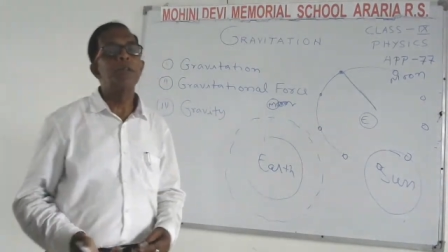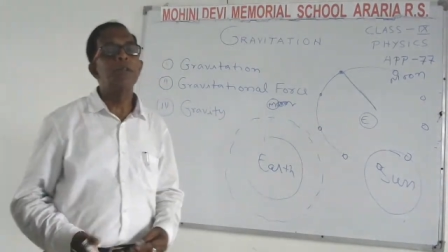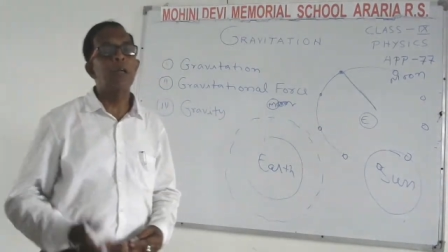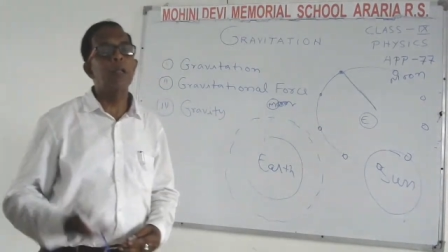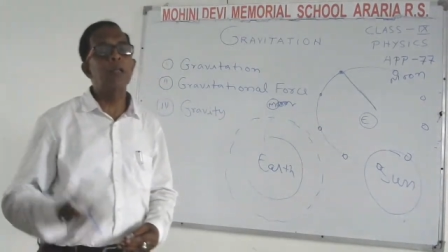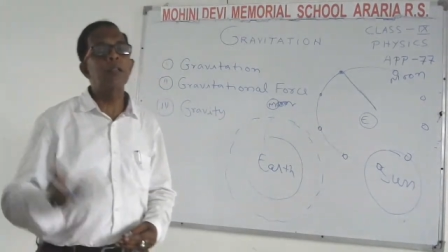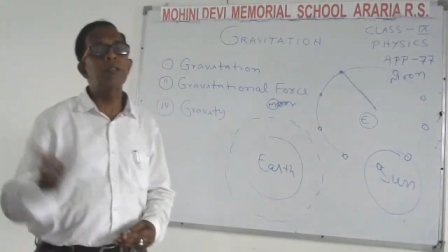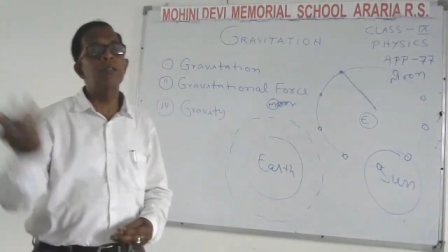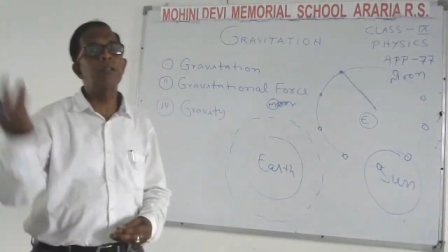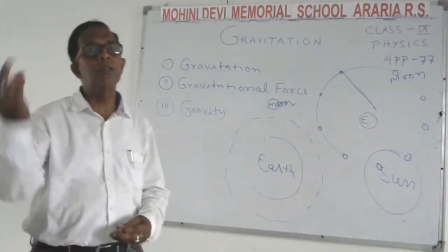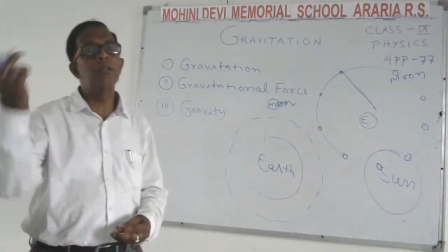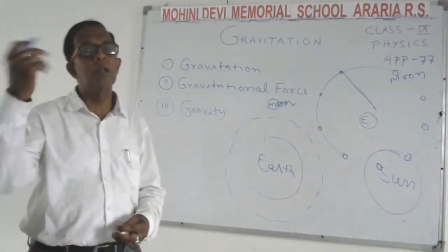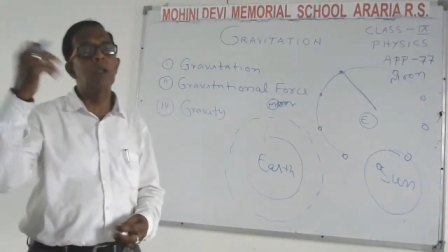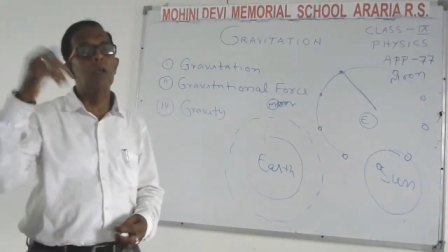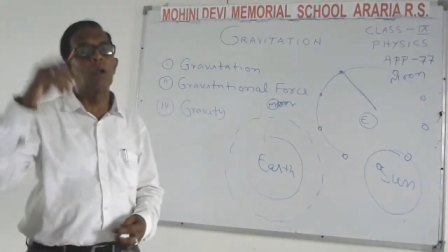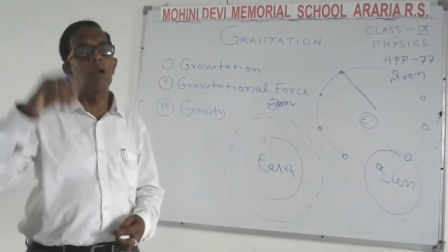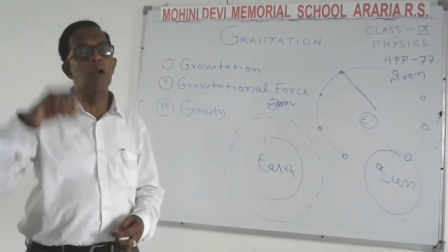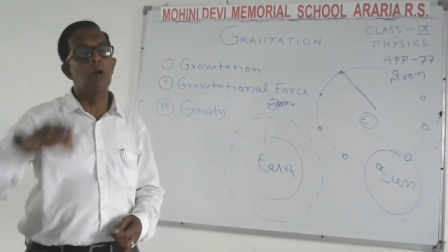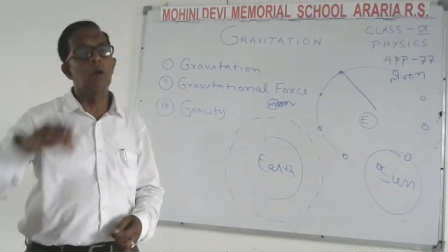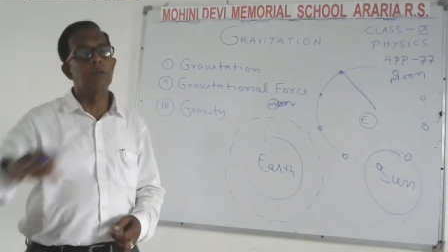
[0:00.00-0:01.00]

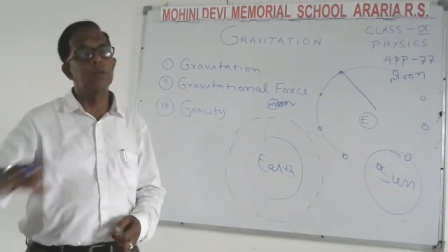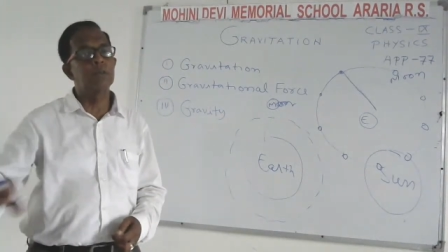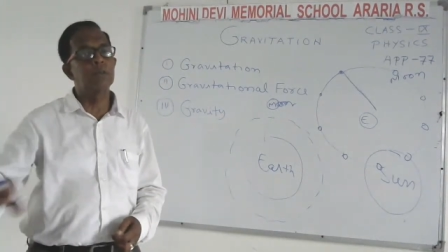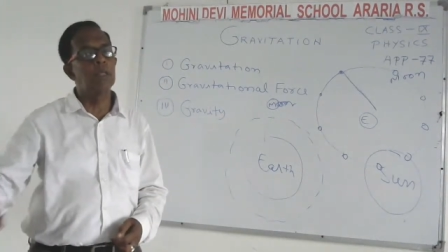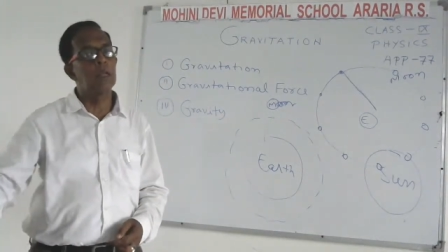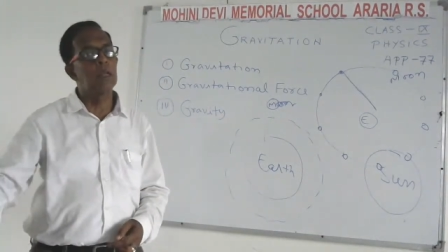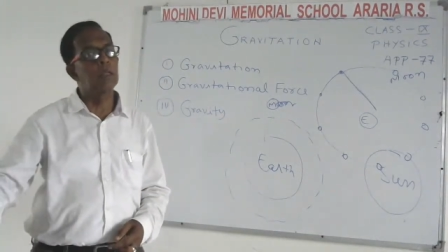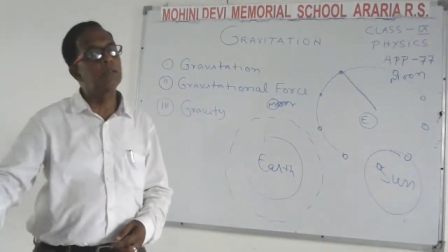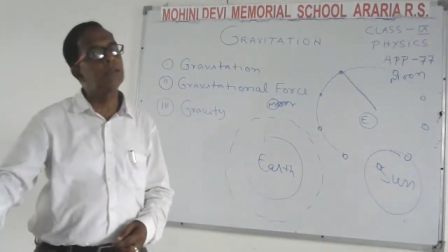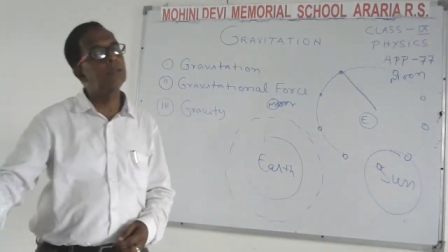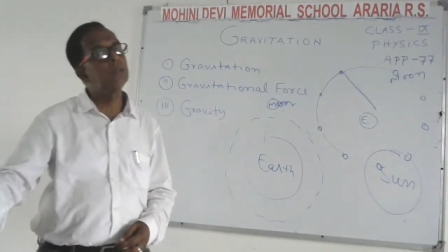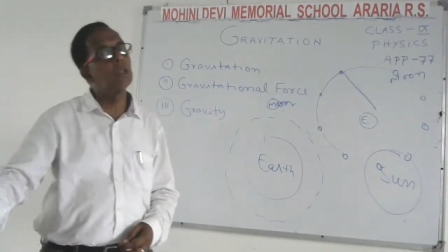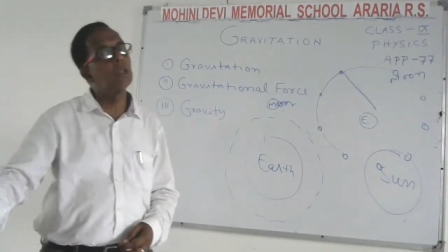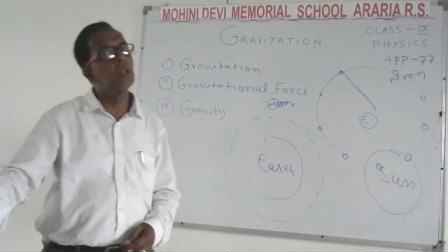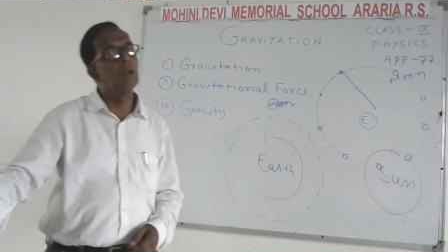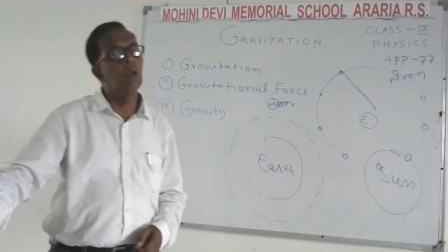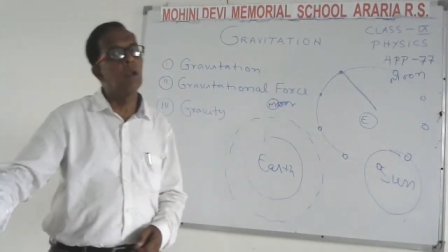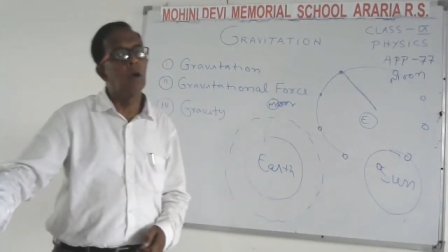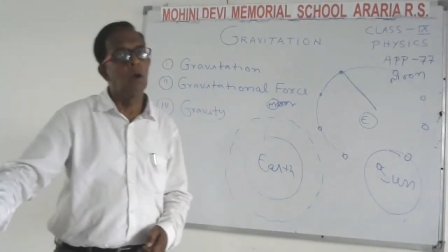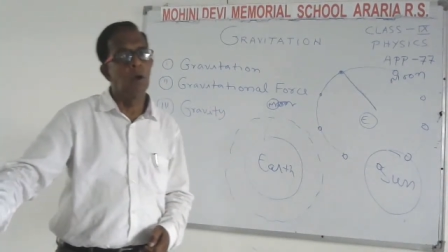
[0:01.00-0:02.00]
terrestrial or
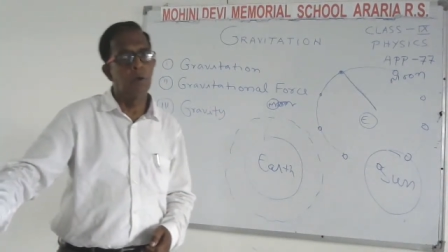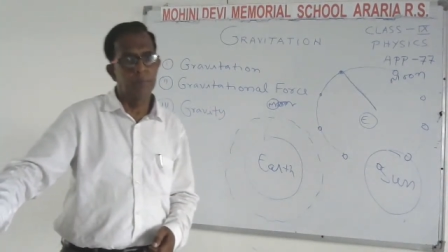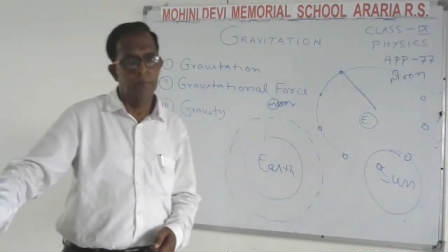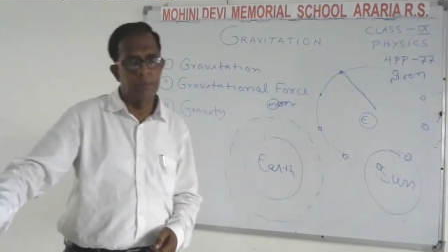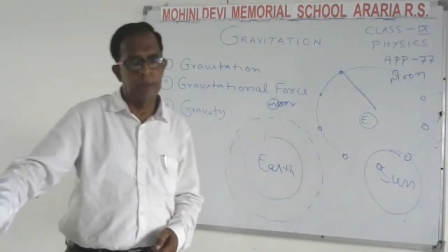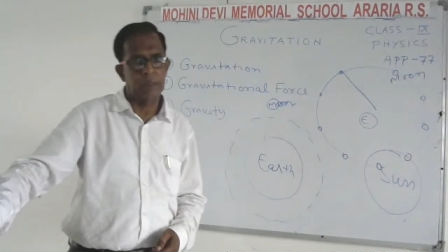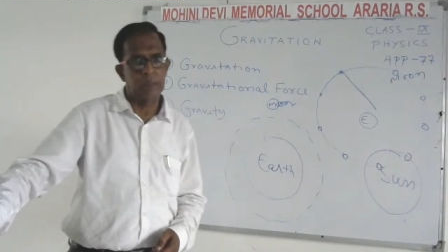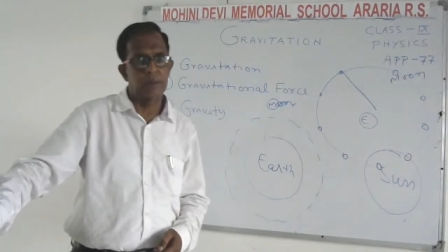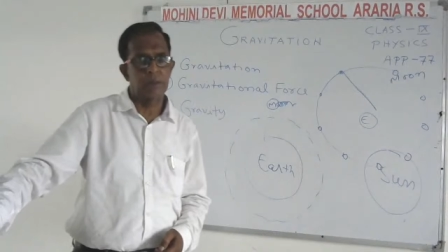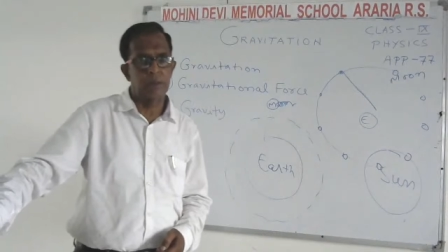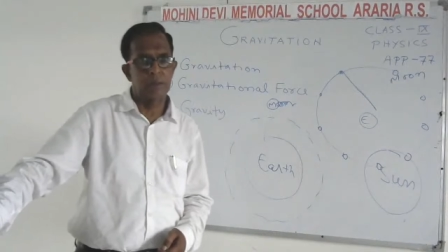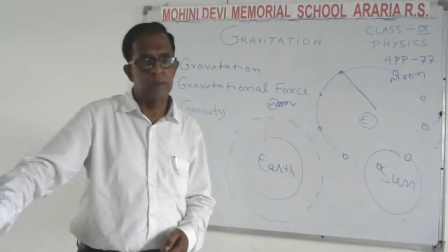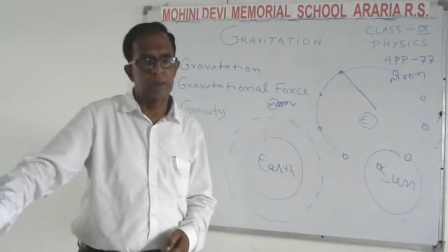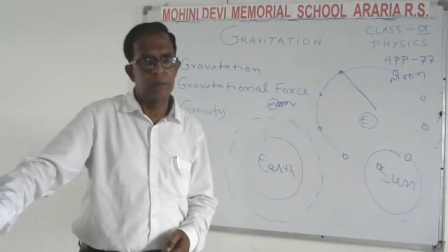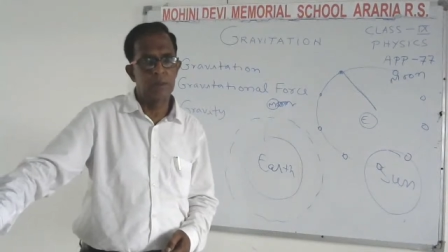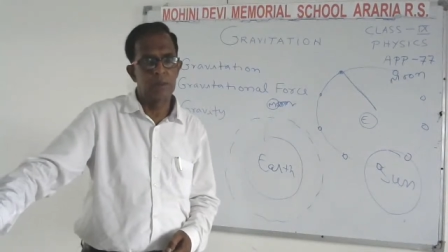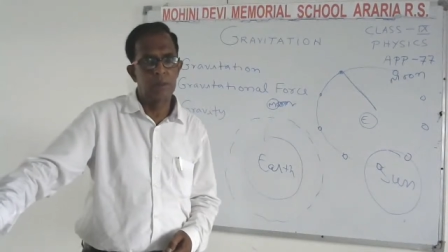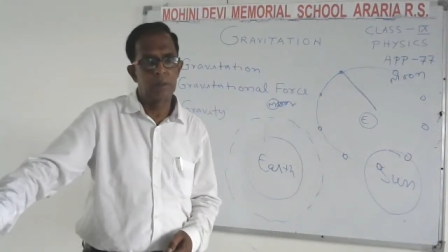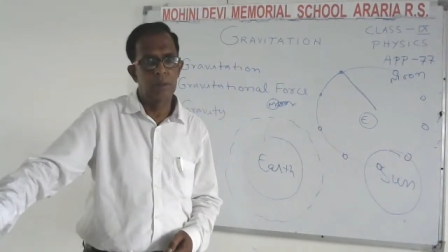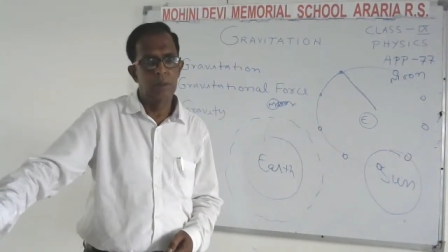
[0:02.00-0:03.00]
celestial
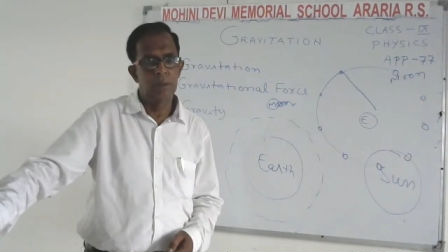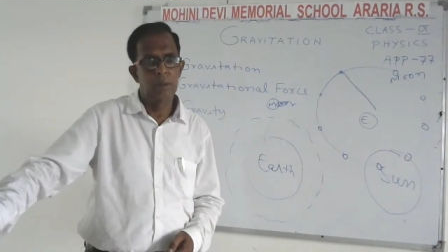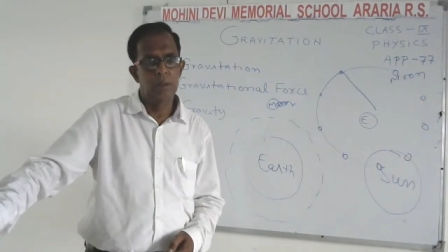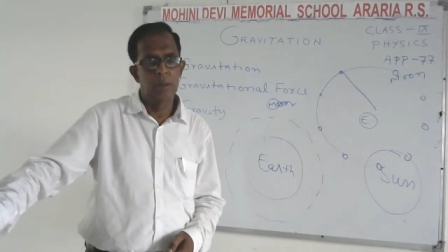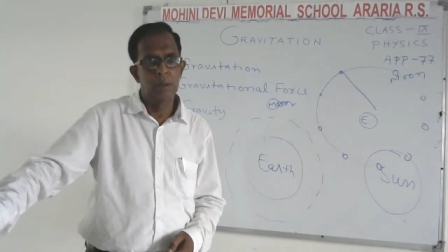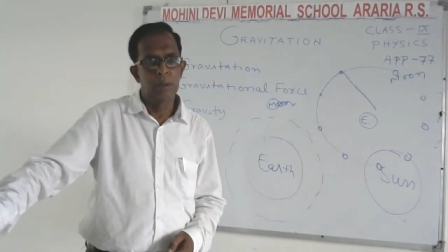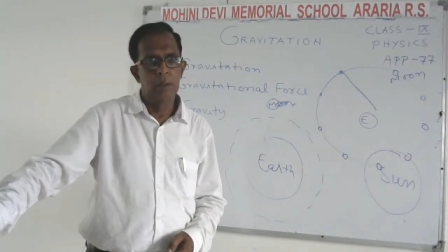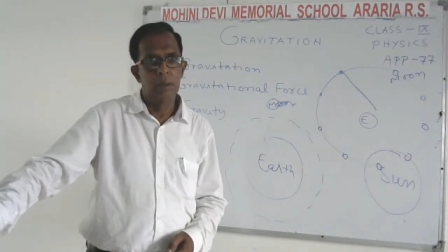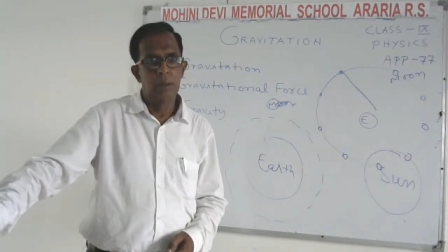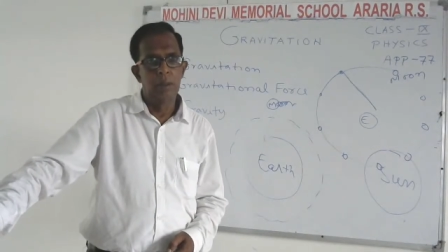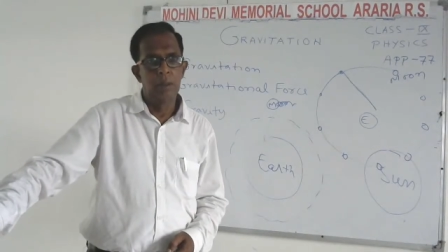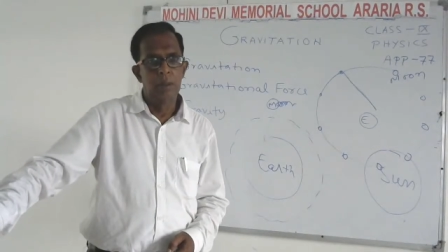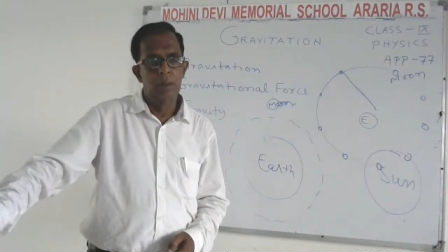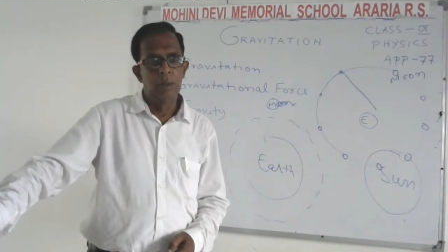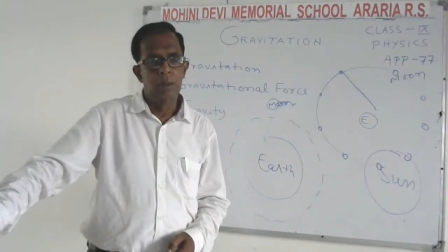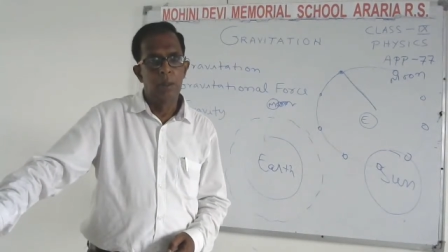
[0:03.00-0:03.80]
object.